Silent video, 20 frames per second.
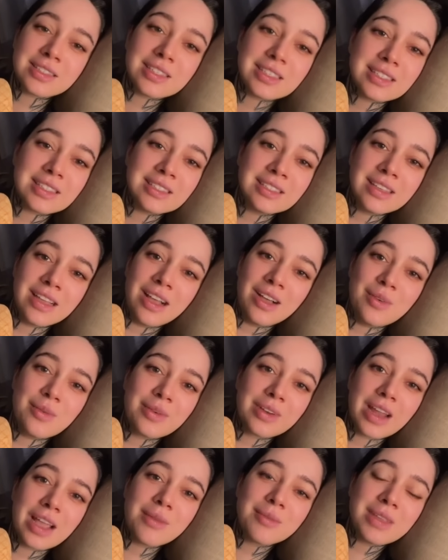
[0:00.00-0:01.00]
is not
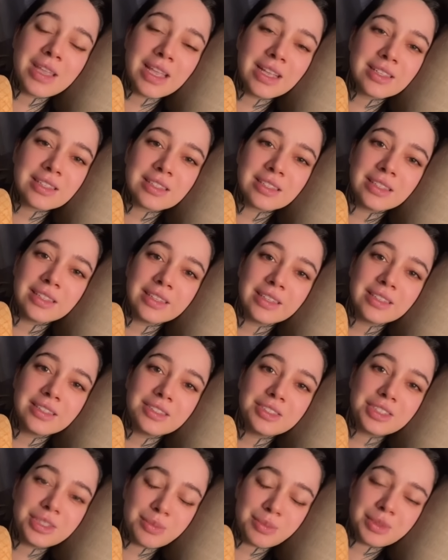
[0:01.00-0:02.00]
what I'm canceling
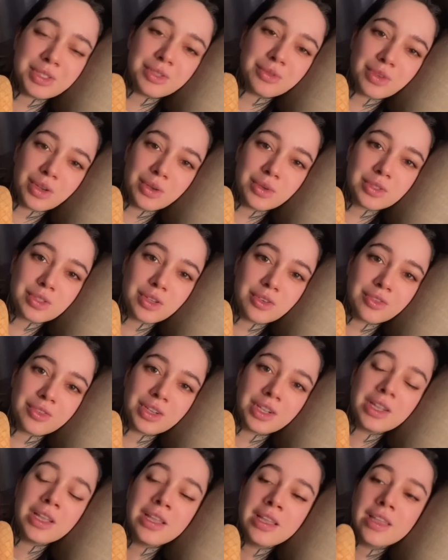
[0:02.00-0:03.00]
Gypsy Rose
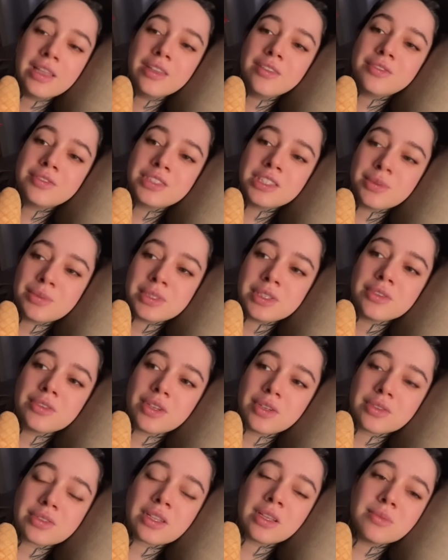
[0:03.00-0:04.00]
over. If Gypsy
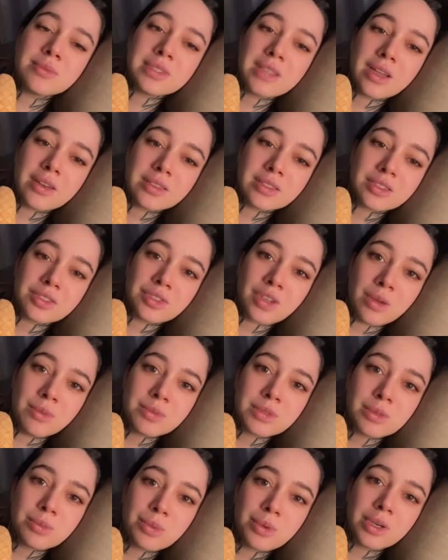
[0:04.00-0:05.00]
Rose comes out as a Trump
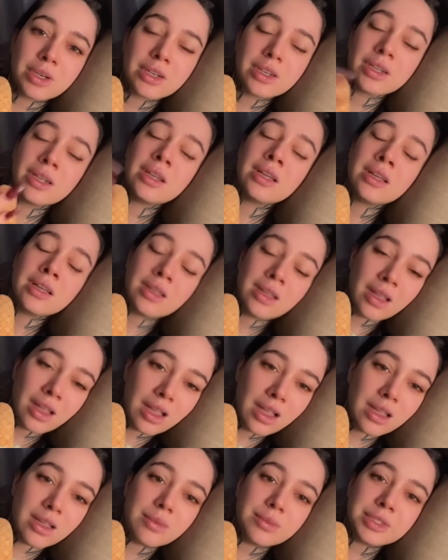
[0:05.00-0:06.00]
supporter,
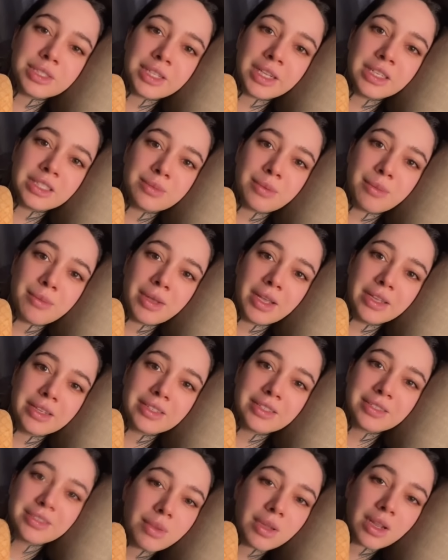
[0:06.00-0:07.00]
I would change my
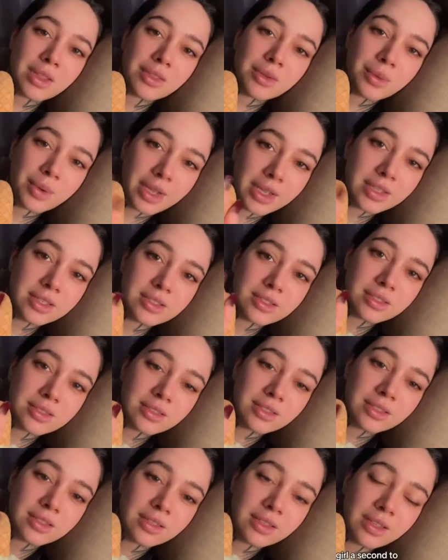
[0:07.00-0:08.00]
mind. But otherwise,
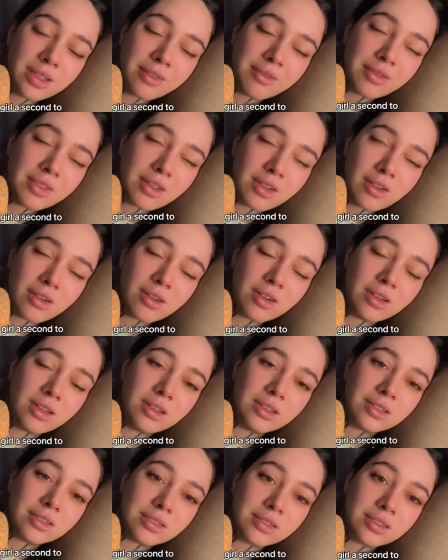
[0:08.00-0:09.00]
give the
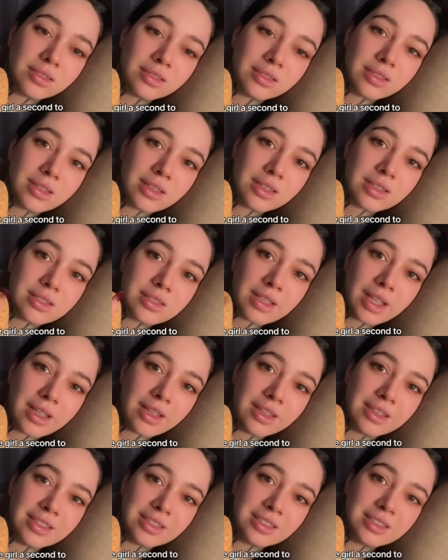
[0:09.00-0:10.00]
girl a
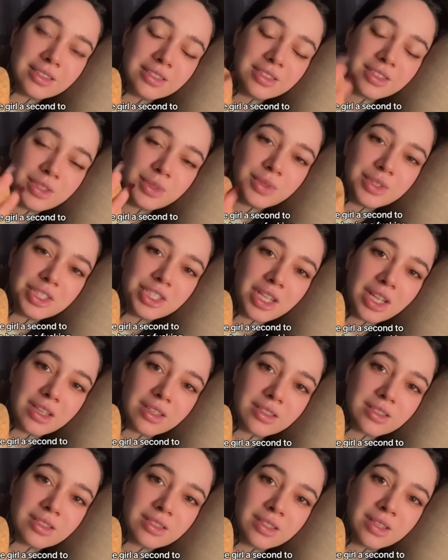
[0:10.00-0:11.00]
second to
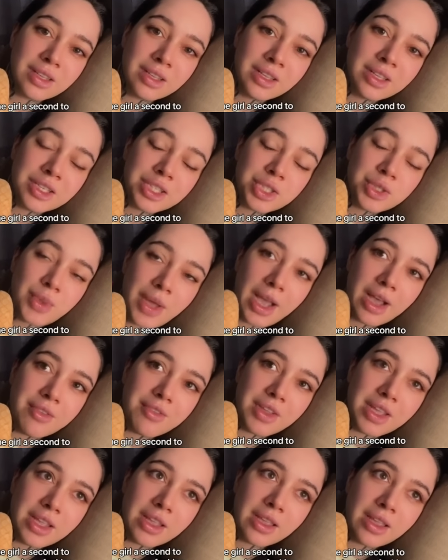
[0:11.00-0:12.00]
adjust to
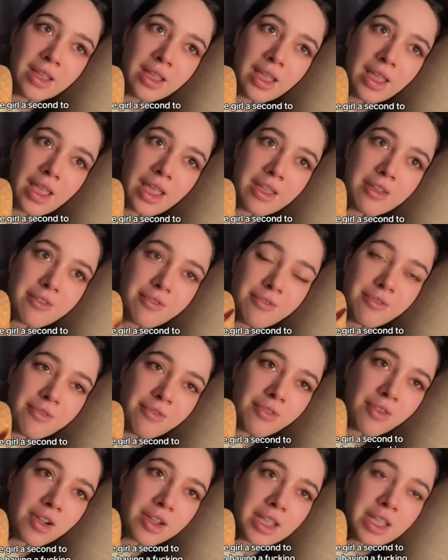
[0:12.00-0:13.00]
having a
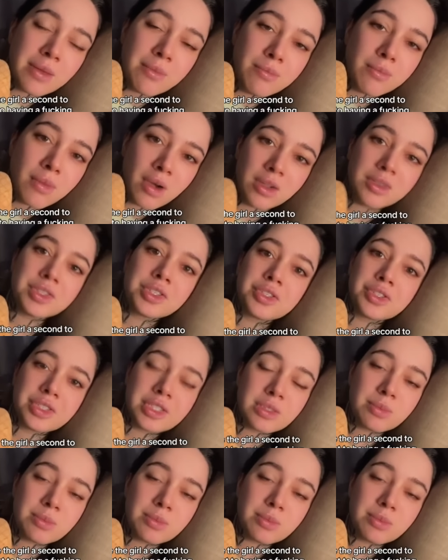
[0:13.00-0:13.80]
fucking monstrous